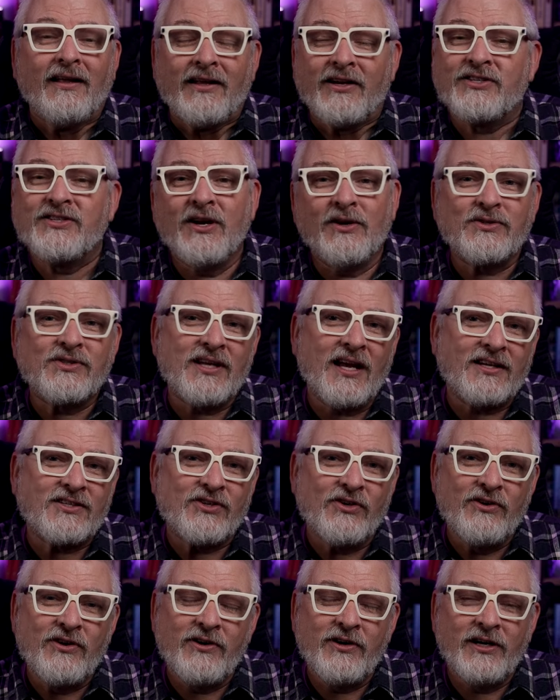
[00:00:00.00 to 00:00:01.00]
There's no
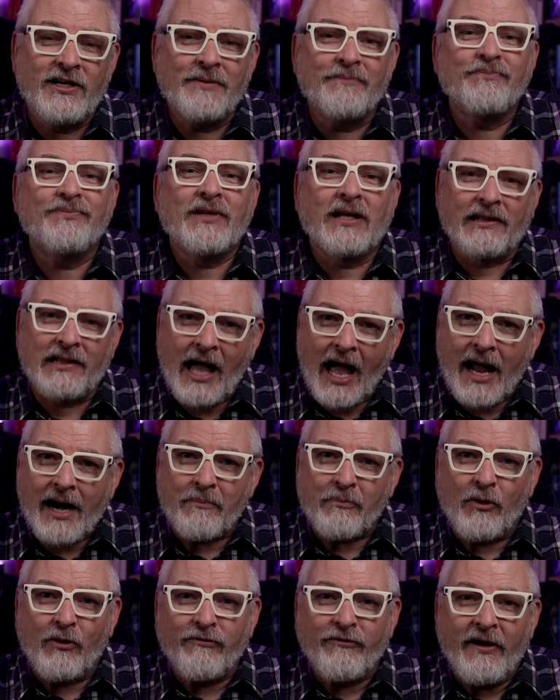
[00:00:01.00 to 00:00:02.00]
sex or nudity, a lot
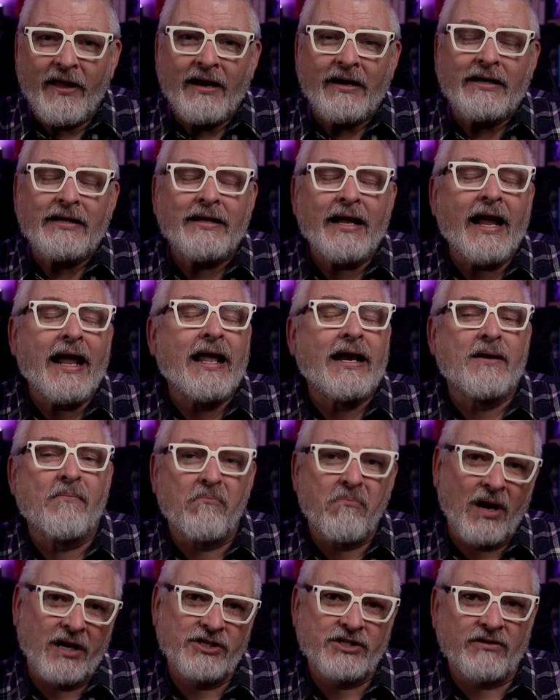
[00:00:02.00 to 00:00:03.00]
of profanity, and a
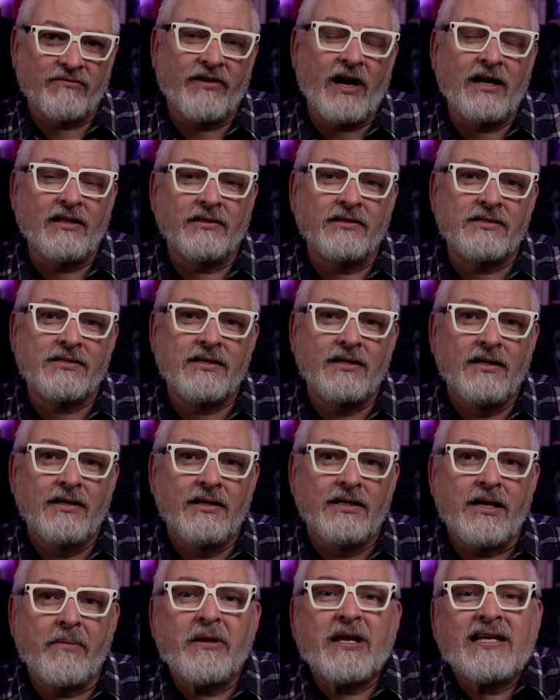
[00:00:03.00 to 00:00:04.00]
bunch of violence.
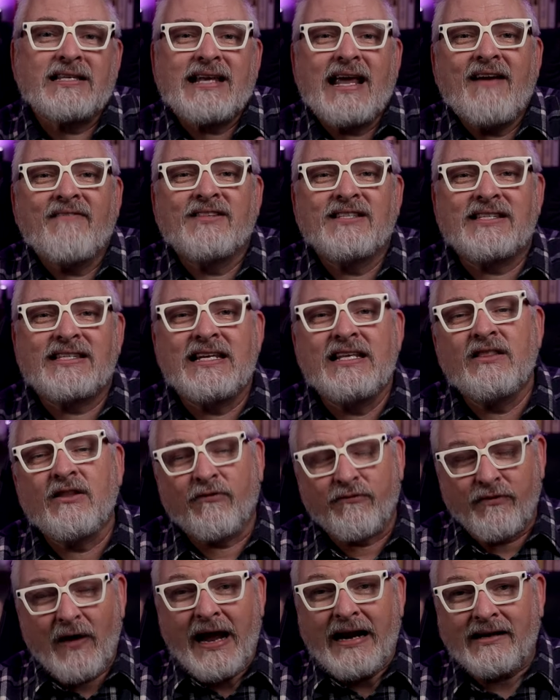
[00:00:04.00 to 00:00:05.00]
Now, because I haven't seen the
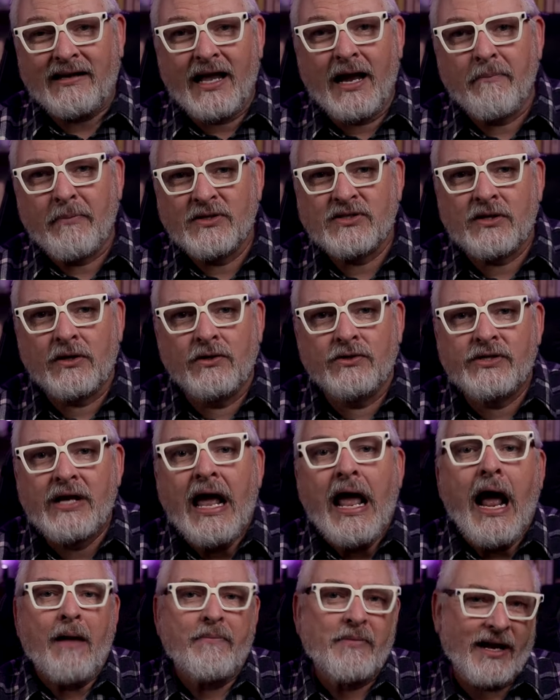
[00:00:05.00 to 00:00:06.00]
final episodes,
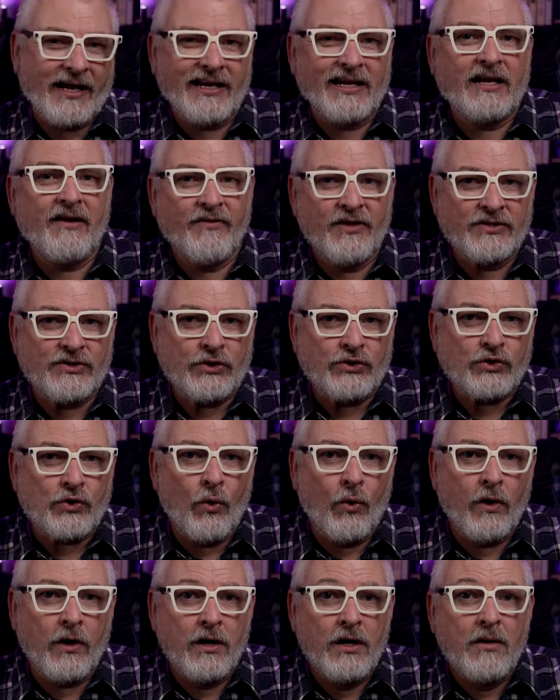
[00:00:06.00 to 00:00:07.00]
I'm not going to give this a
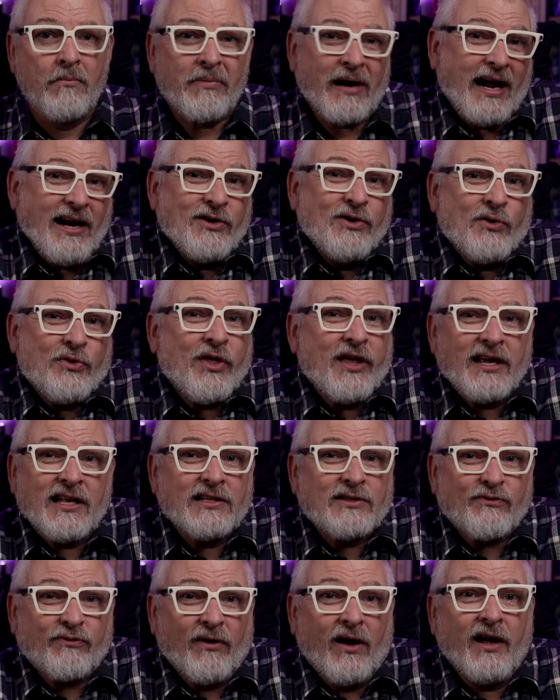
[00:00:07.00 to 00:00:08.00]
score, but I do think
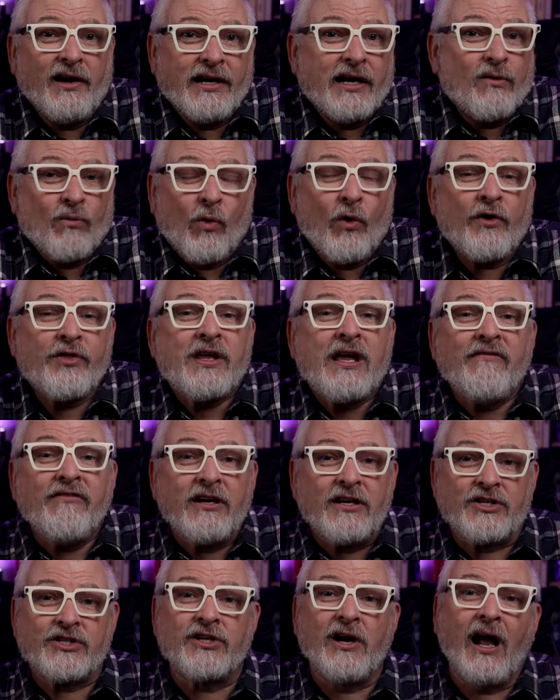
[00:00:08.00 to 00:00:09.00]
it's fun and worth
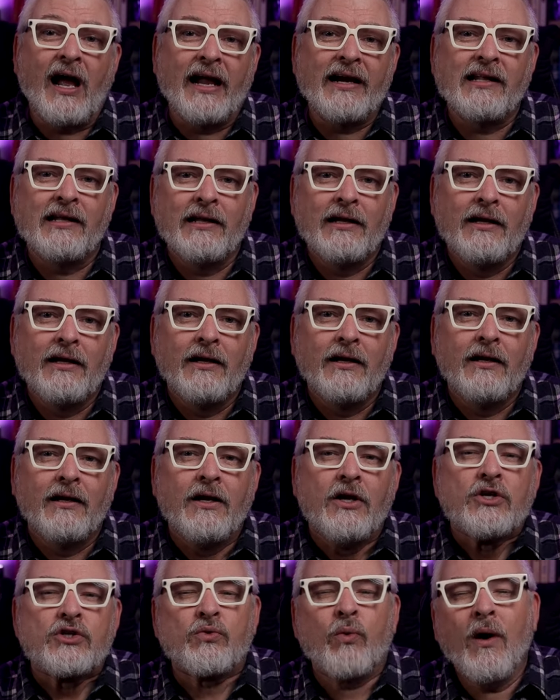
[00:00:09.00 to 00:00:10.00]
giving a shot.
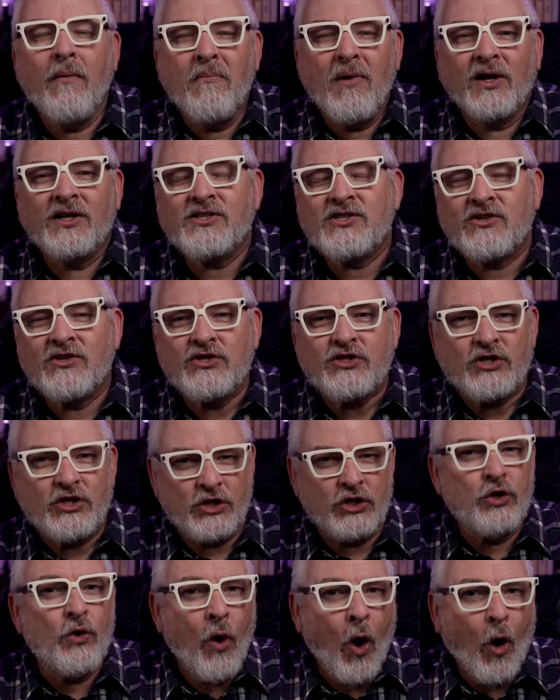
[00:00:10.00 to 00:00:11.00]
So what monsters do
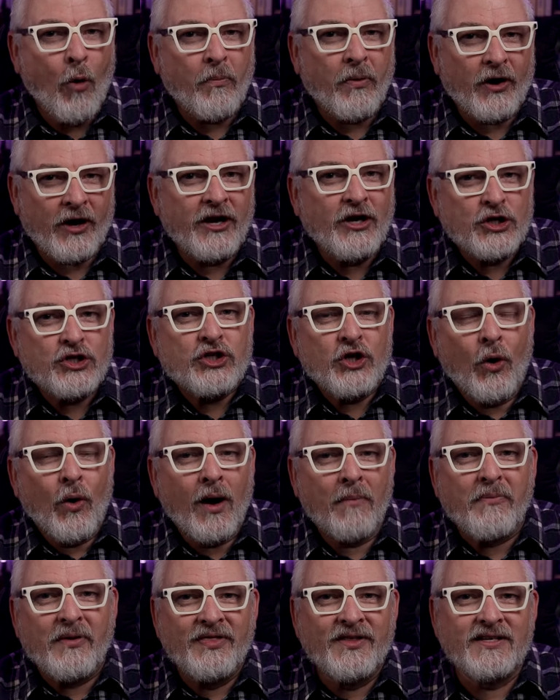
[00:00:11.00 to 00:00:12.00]
you hope are going to show
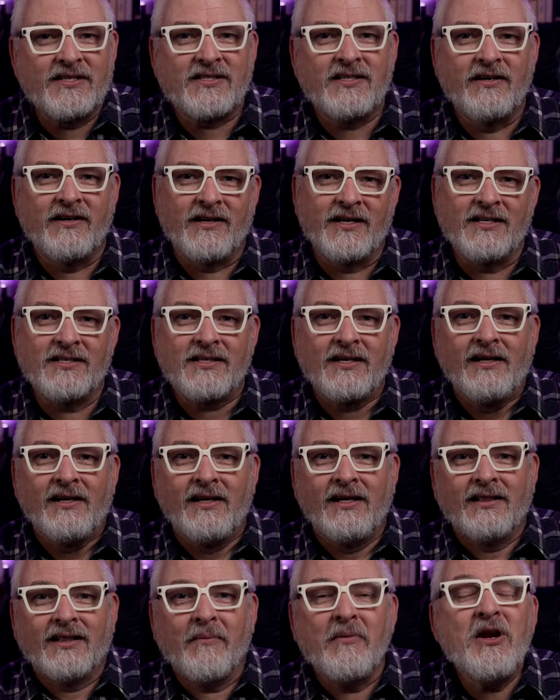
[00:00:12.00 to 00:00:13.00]
up in this series?
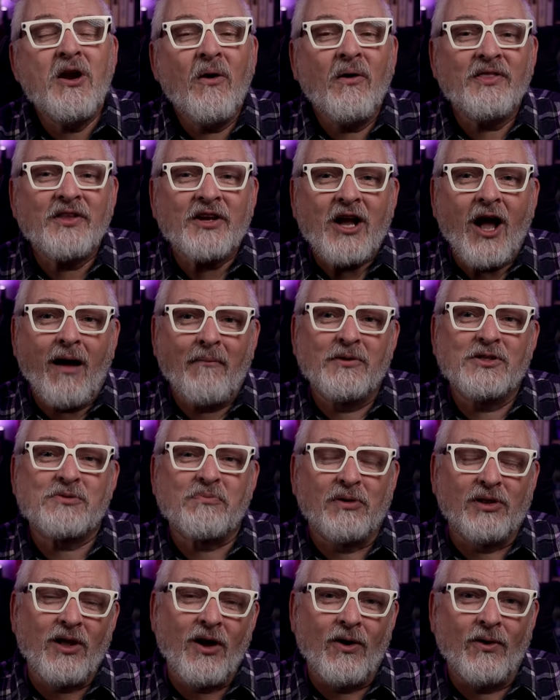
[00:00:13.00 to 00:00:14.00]
Let me know in the comments
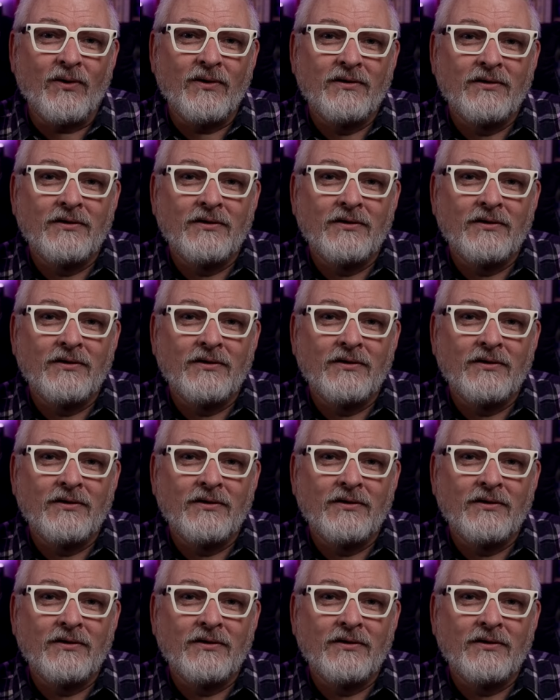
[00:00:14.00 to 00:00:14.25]
below.